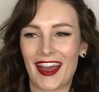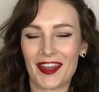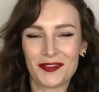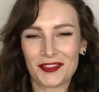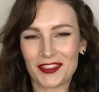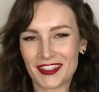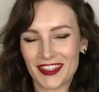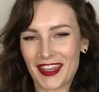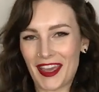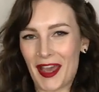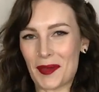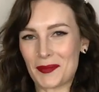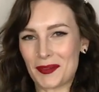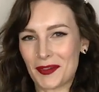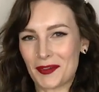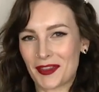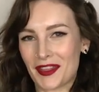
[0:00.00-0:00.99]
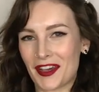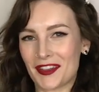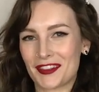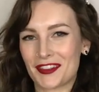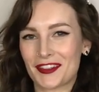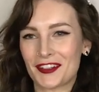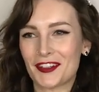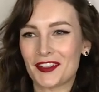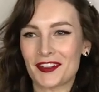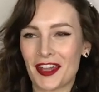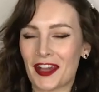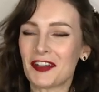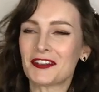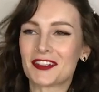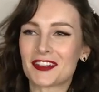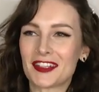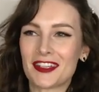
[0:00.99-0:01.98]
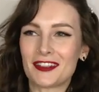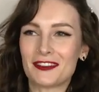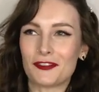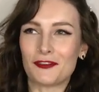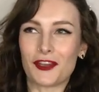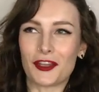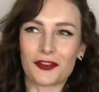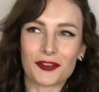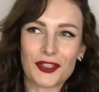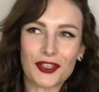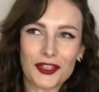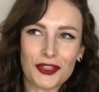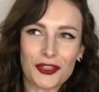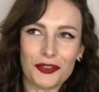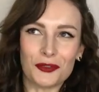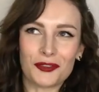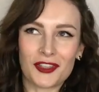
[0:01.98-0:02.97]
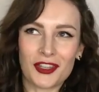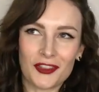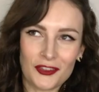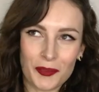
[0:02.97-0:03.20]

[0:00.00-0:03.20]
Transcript: i'm really happy with how this turned out it's very cute and